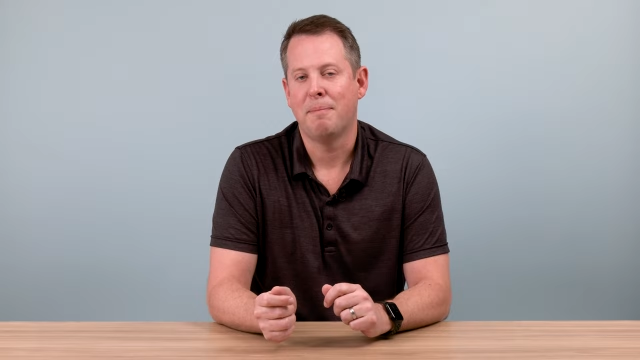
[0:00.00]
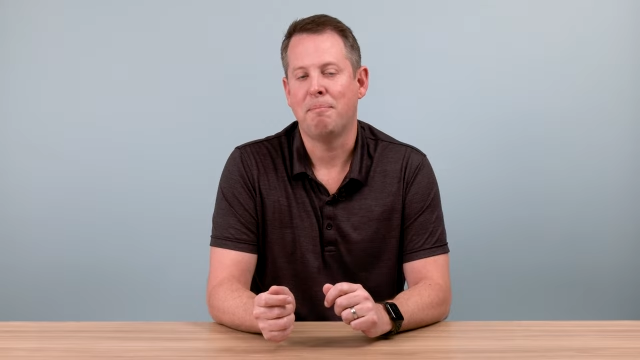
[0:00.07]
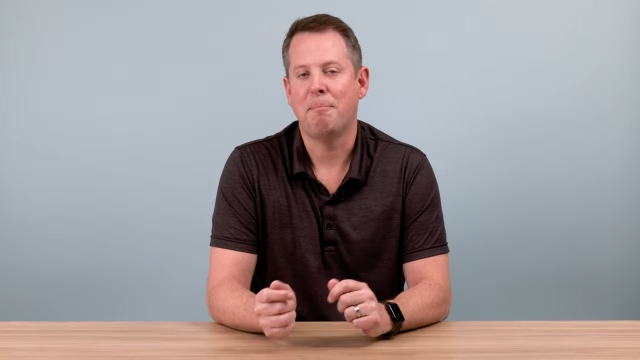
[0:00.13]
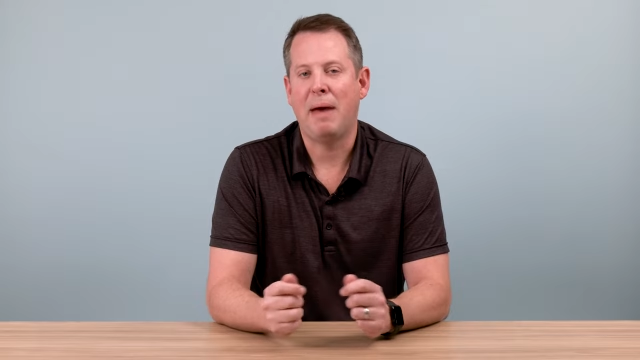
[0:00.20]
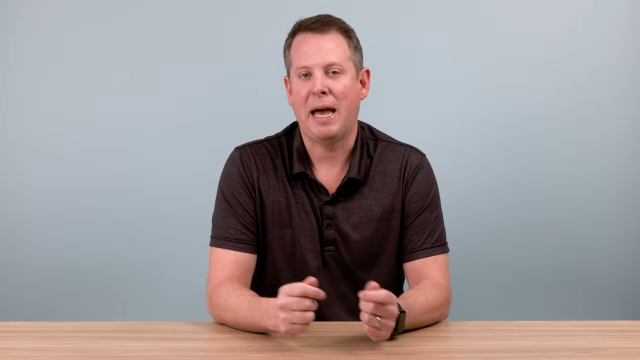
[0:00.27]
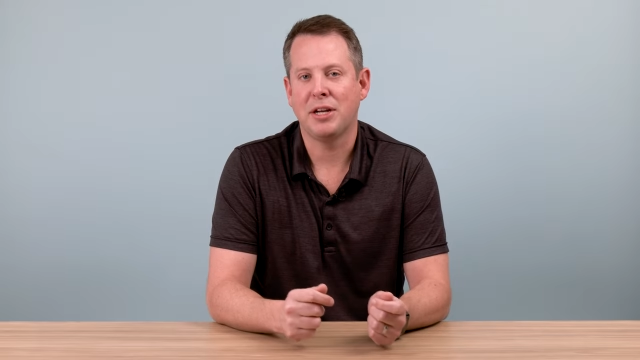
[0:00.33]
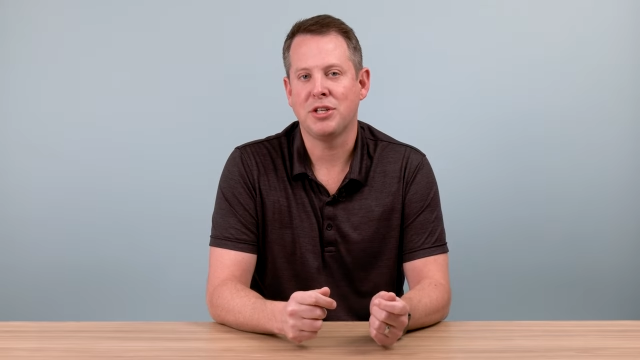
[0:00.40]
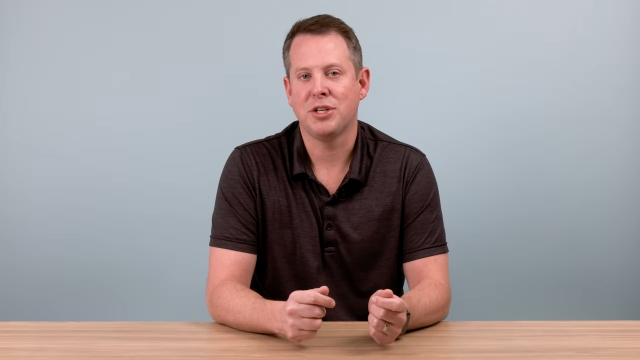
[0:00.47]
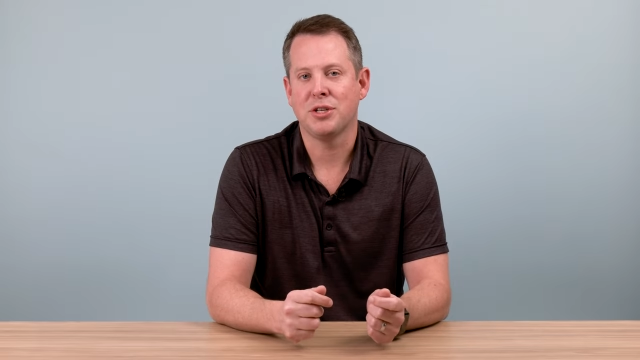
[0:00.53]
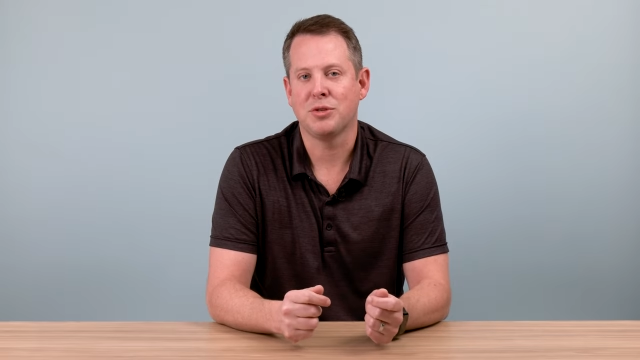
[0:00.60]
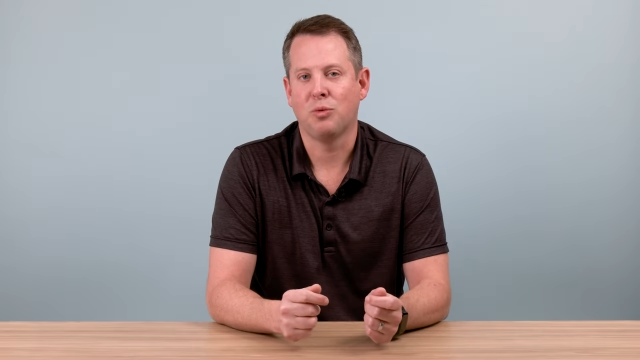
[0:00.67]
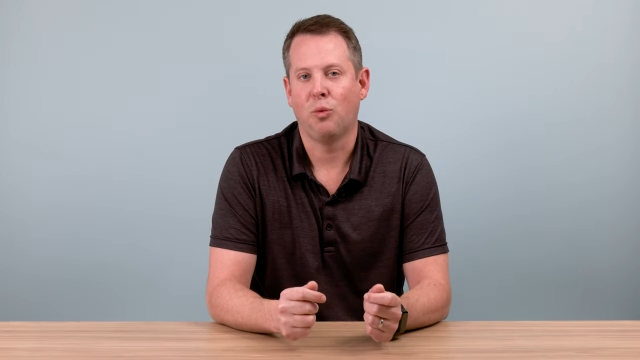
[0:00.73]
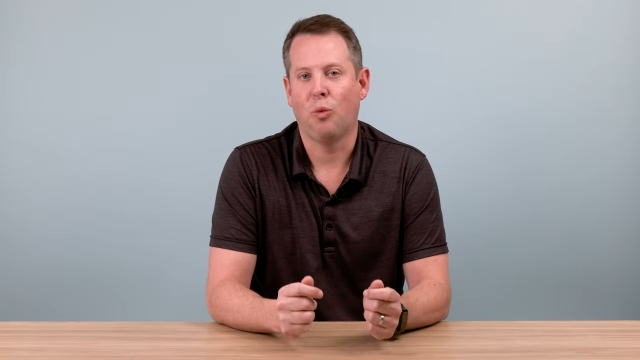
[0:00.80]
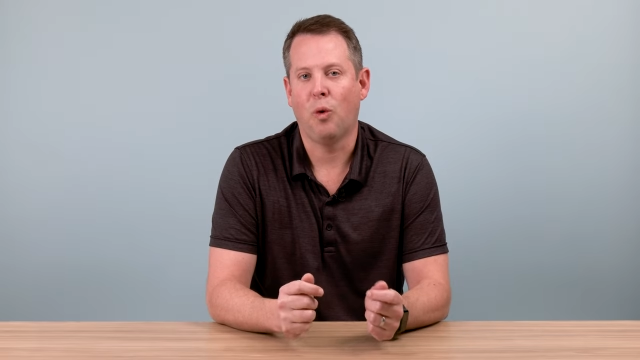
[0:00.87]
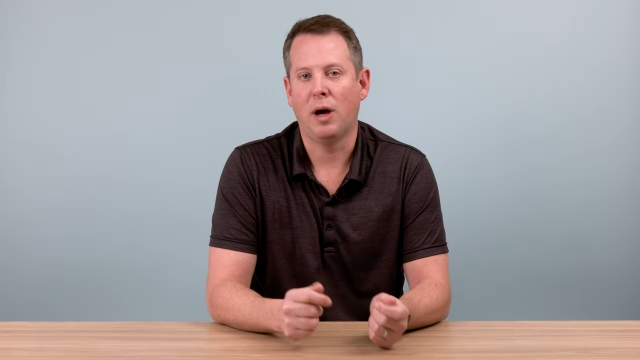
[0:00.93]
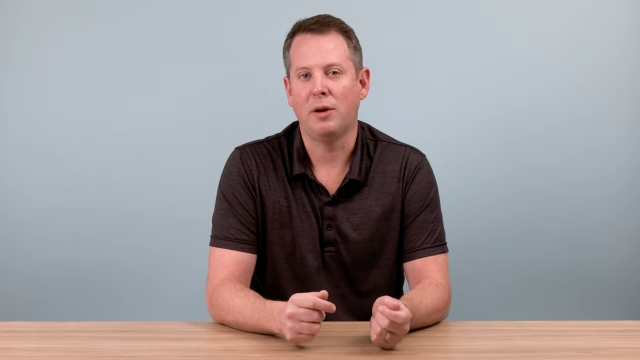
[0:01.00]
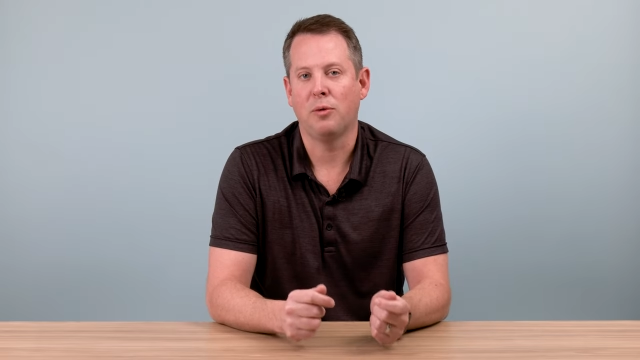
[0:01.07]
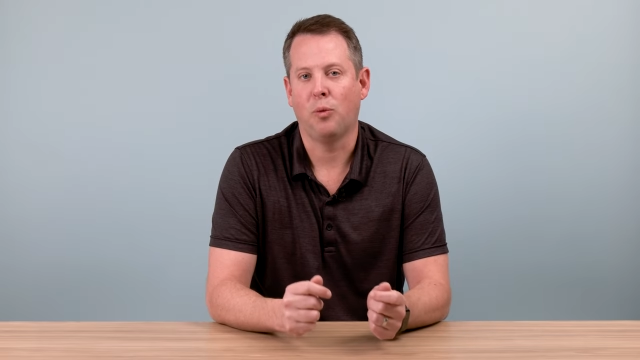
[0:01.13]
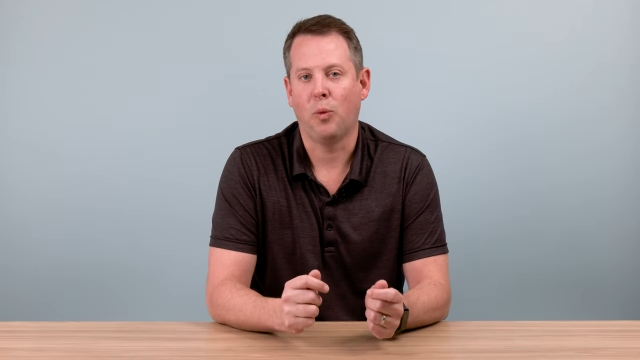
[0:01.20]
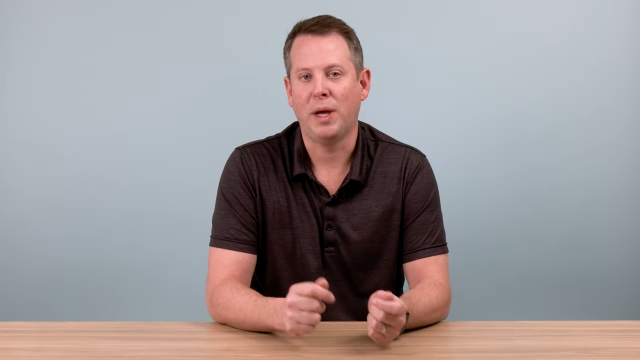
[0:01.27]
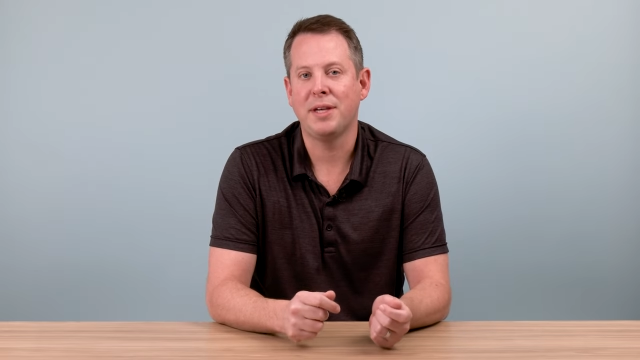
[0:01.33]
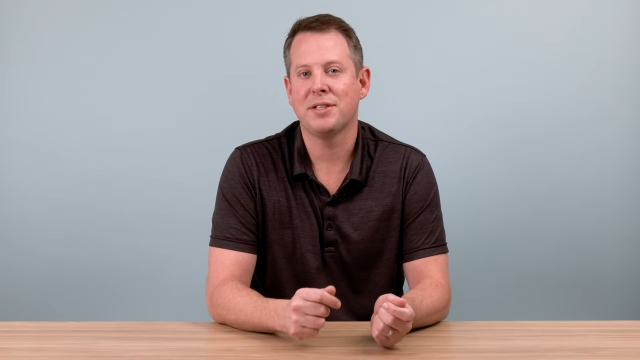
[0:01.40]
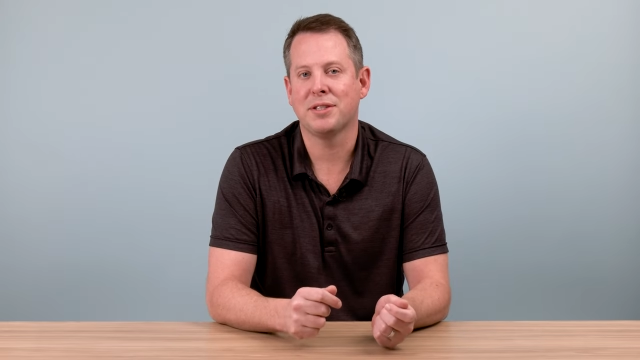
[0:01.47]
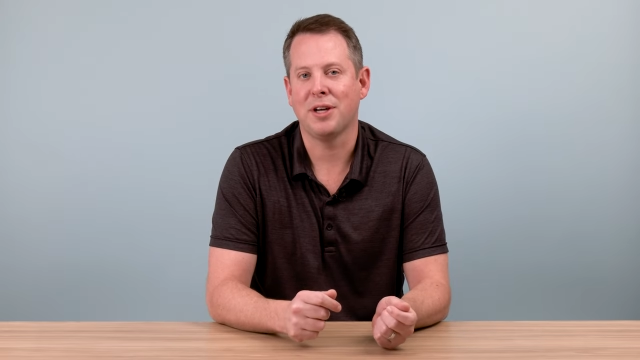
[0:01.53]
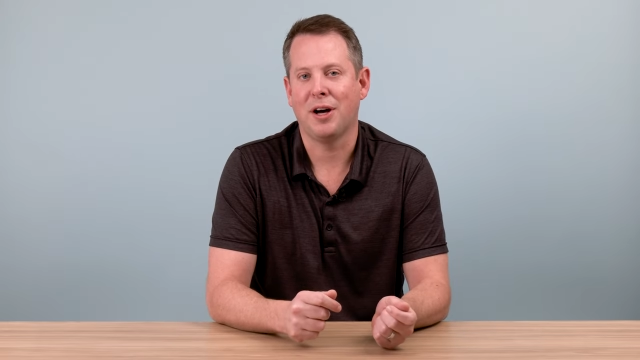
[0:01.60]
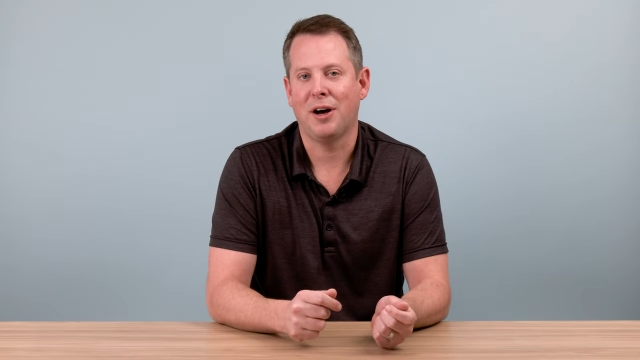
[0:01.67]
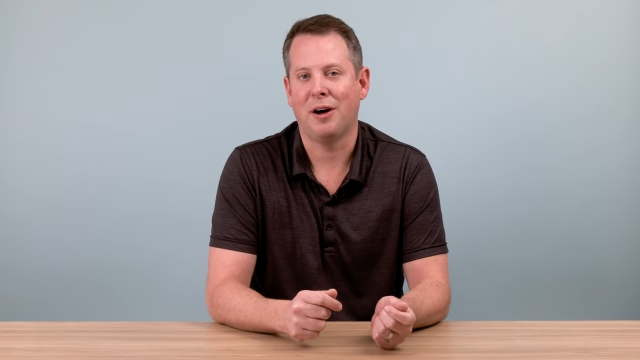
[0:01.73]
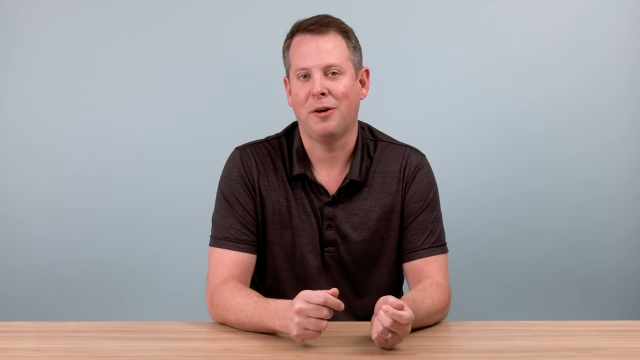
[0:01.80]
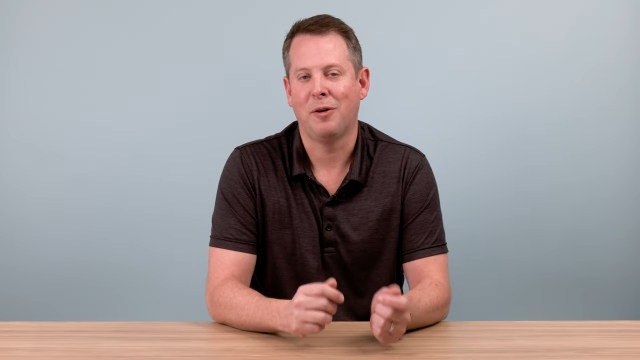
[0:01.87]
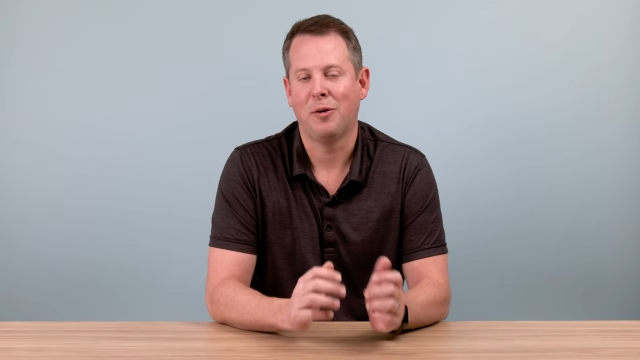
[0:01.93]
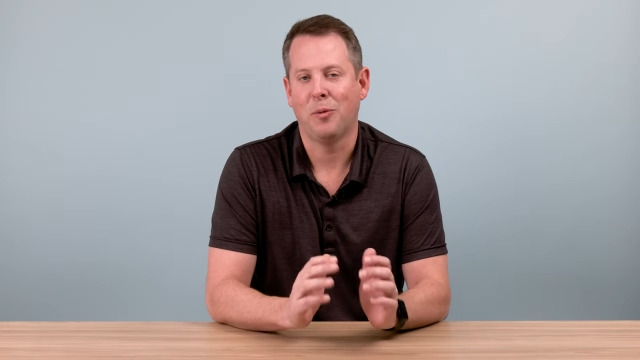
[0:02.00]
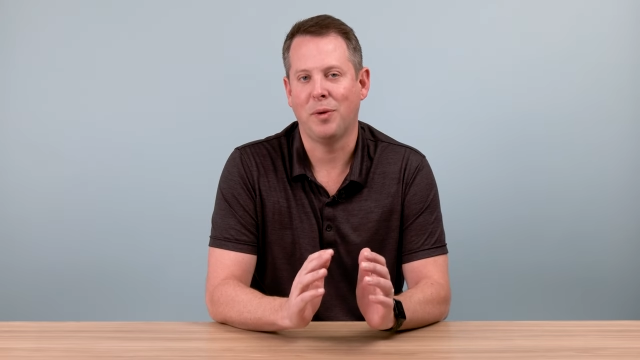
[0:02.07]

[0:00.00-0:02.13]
matches what we saw